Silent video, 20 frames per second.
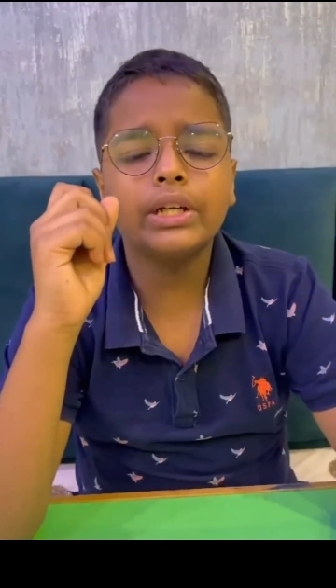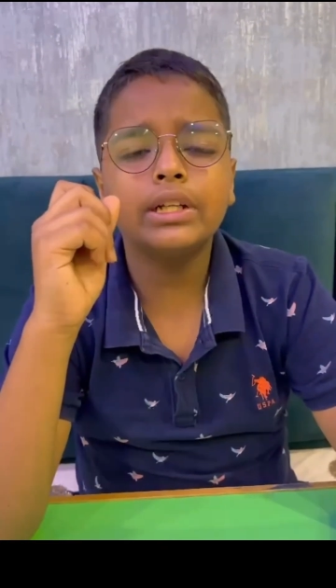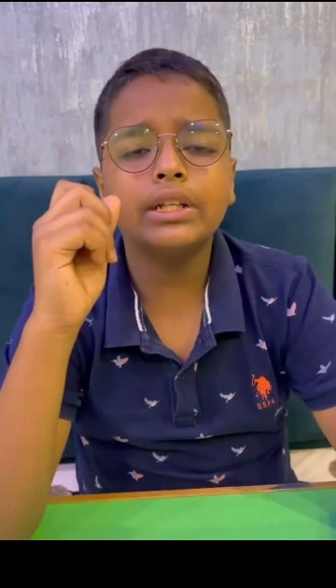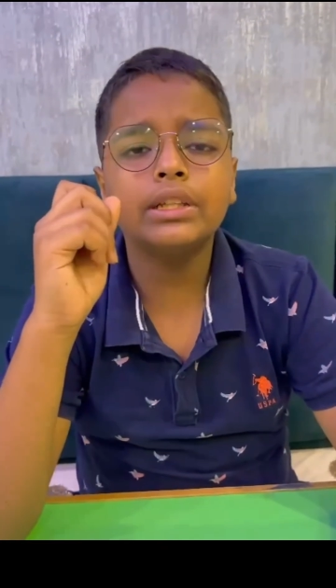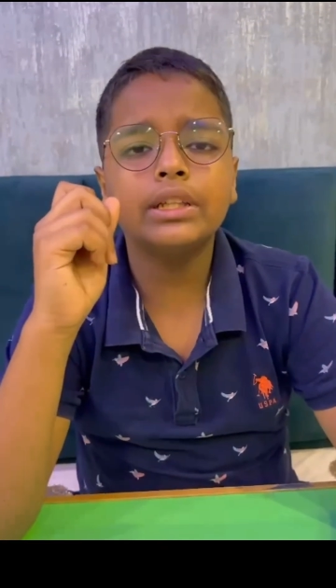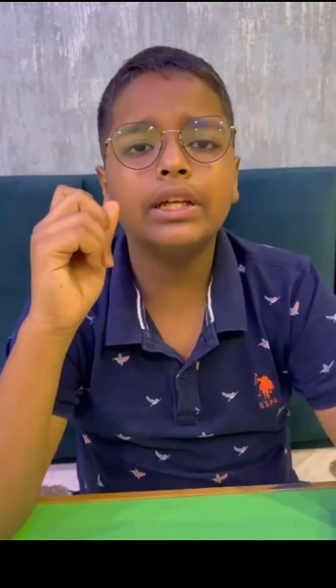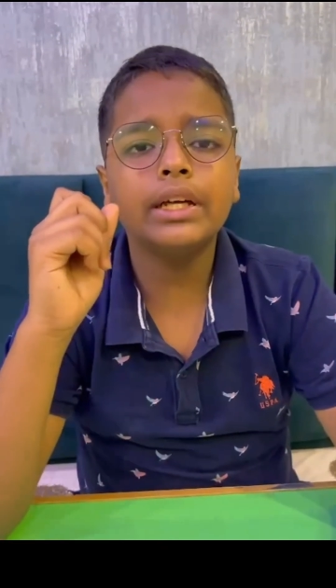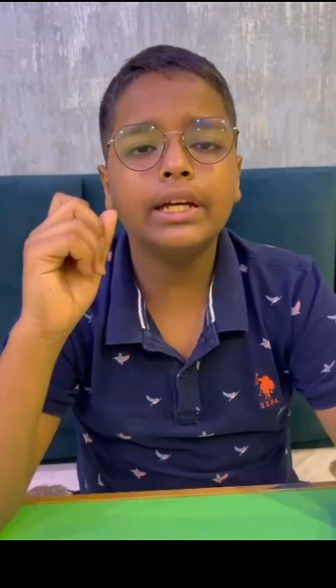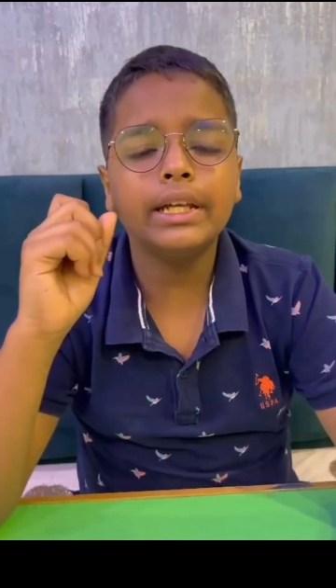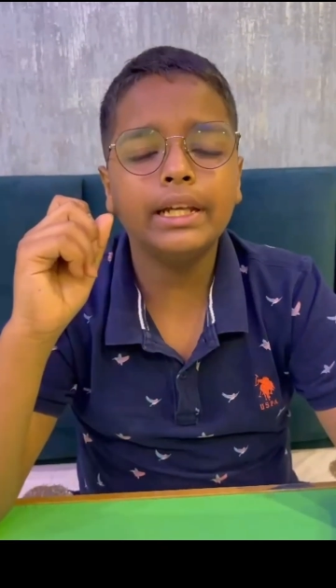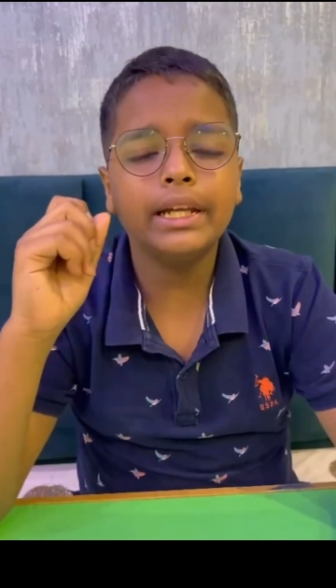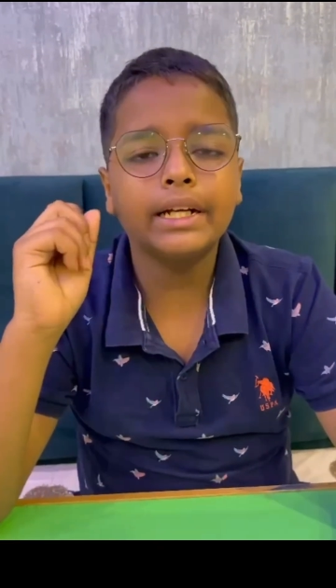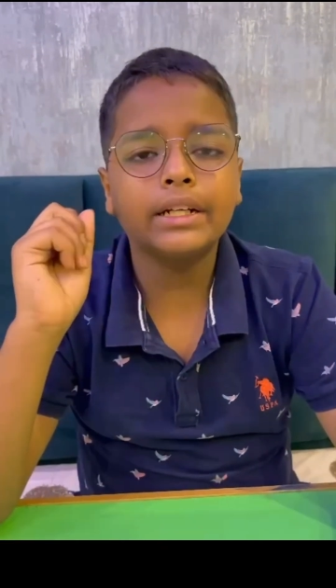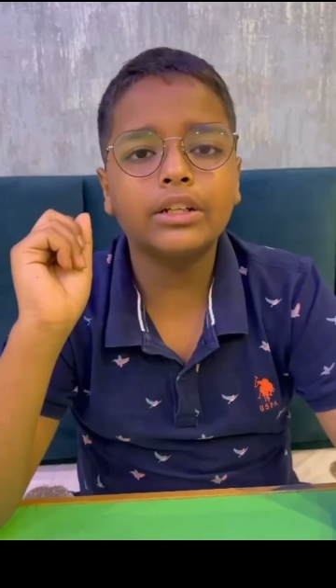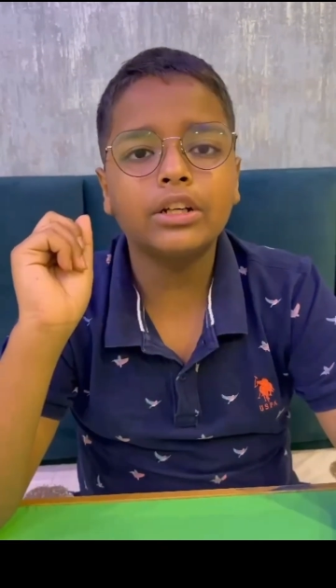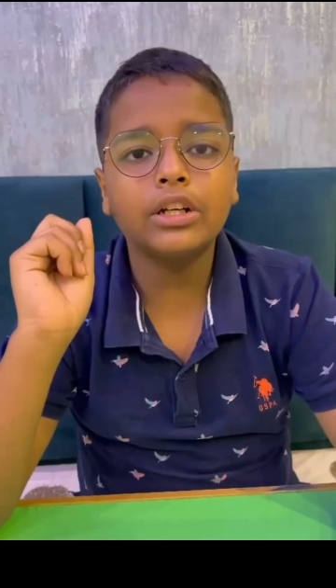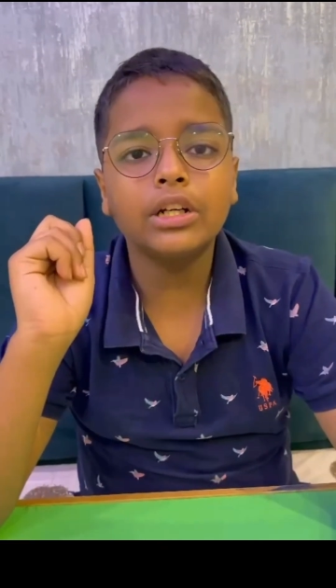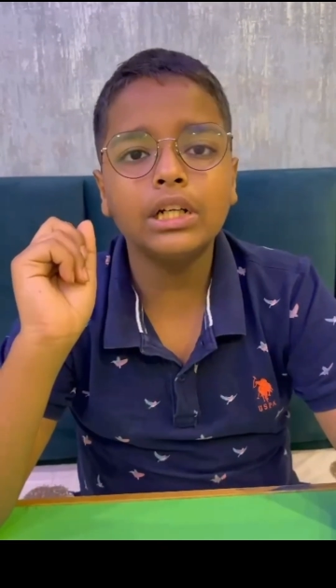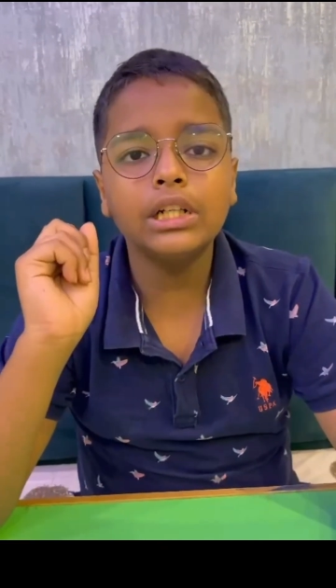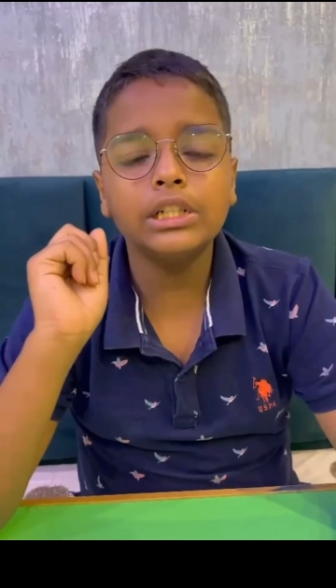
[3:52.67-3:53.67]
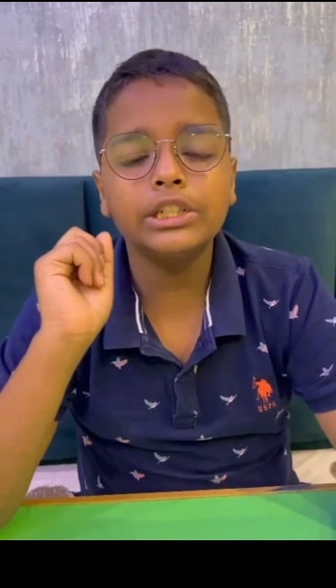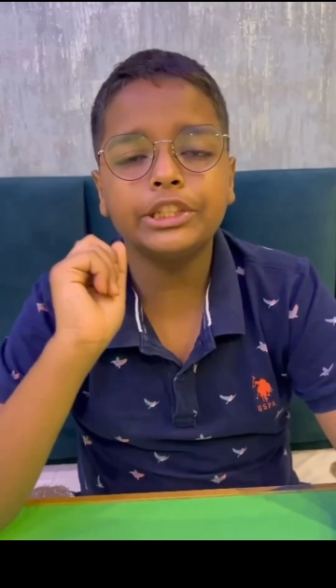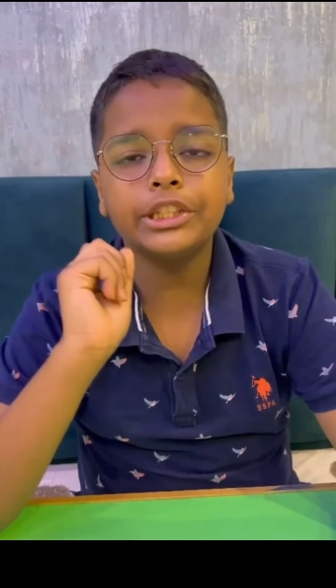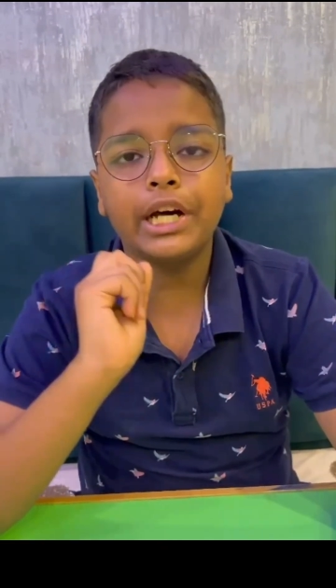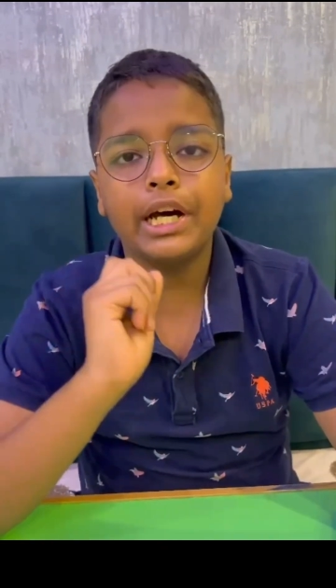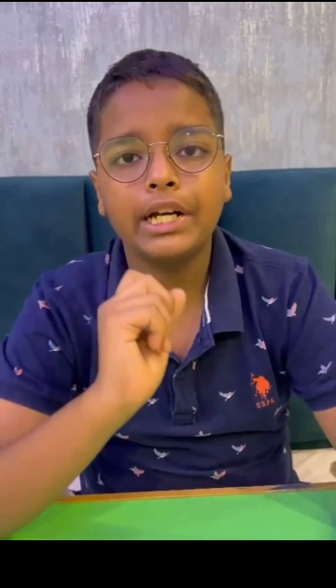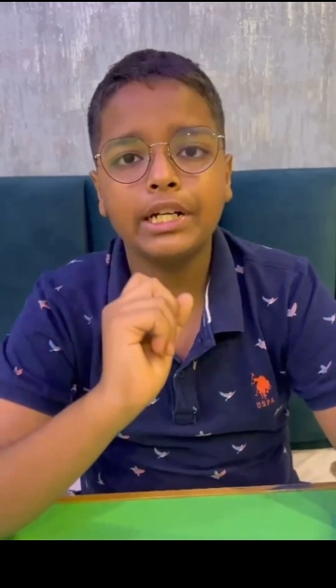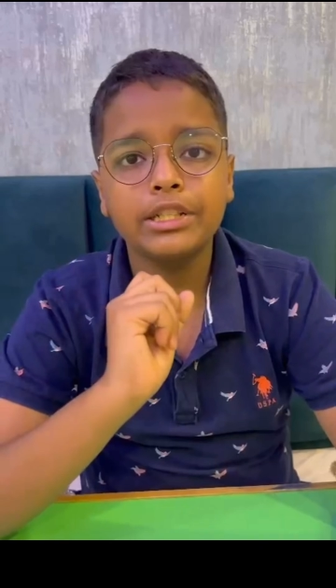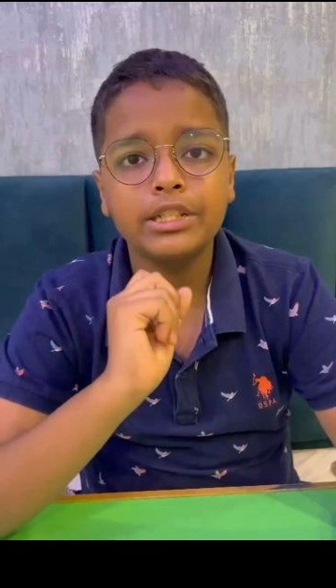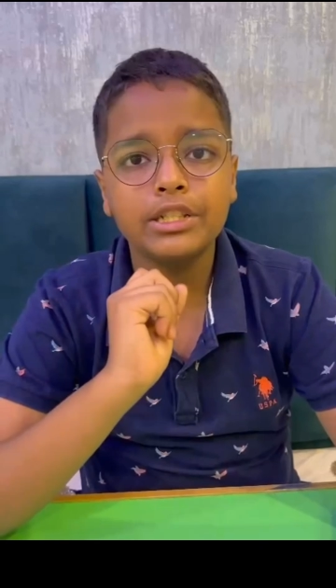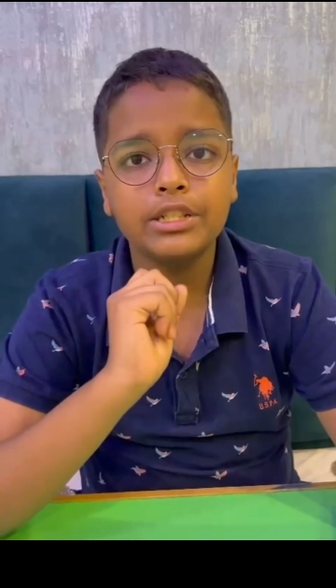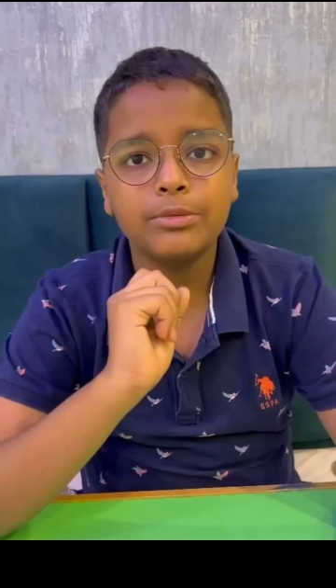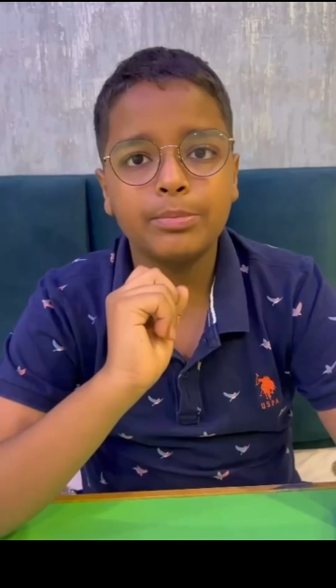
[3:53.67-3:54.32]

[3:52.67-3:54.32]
the electrical charge is